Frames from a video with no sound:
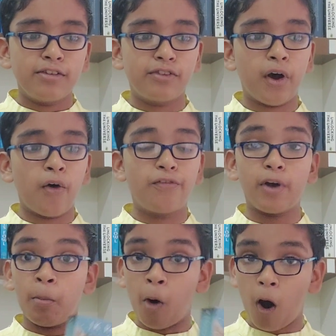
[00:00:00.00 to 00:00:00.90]
So
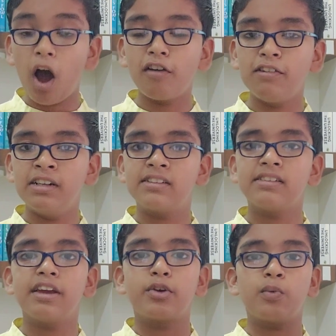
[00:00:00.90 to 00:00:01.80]
from
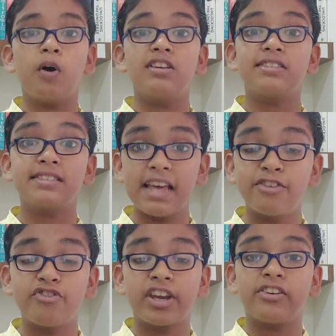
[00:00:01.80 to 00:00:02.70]
Hogwarts, it was
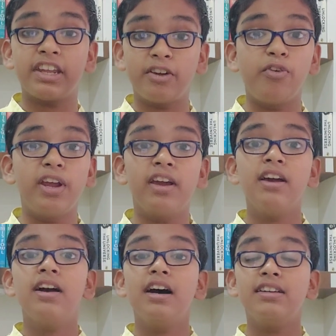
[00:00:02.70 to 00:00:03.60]
Cedric Diggory,
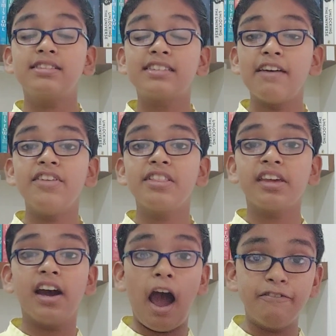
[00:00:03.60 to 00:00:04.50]
a seventh
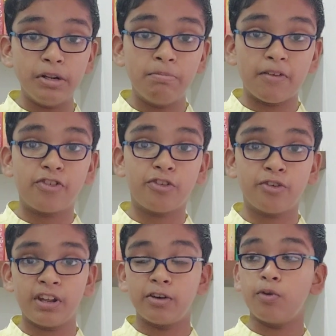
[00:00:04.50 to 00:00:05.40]
year Hufflepuff
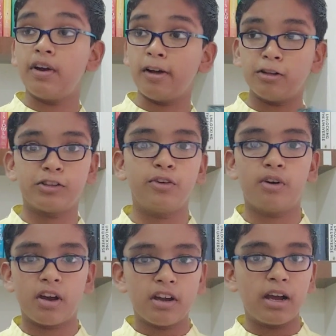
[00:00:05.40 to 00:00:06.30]
student who had
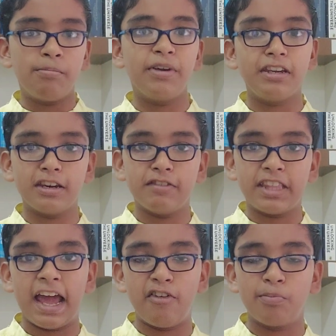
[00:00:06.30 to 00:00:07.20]
also competed
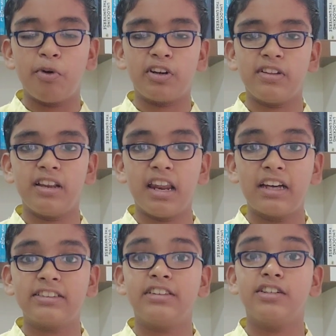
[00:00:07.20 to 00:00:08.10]
with Harry Potter in the
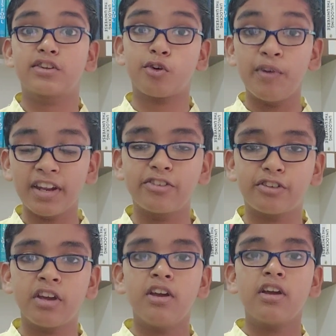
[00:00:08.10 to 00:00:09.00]
last year's
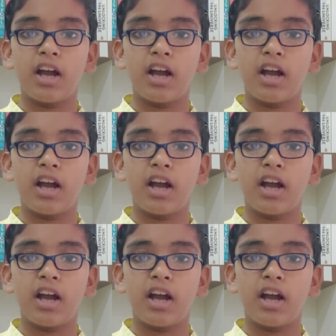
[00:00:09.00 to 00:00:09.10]
Quidditch